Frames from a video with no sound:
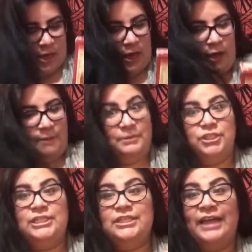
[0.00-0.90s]
Um, but she
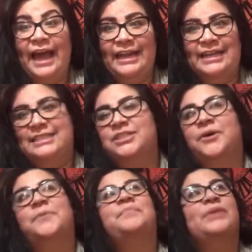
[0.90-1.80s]
still had it.
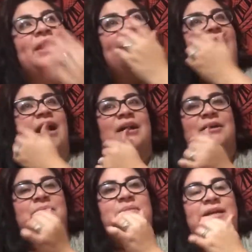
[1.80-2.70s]
So
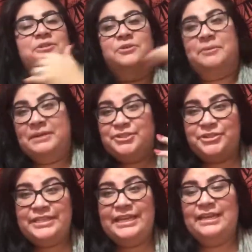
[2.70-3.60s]
um, I told her I'm
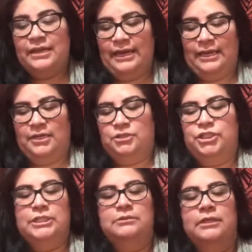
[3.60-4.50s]
interested and
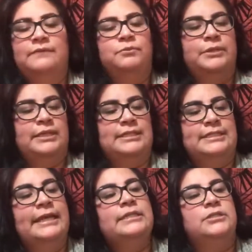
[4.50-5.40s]
she lived within the
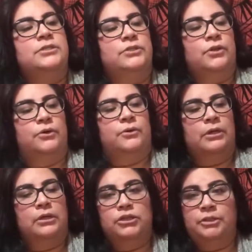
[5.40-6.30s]
States. So
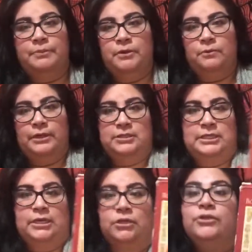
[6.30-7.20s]
shipping was
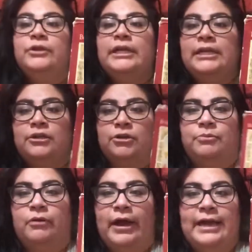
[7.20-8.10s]
included in her
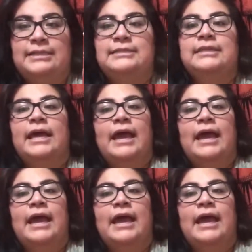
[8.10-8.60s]
price.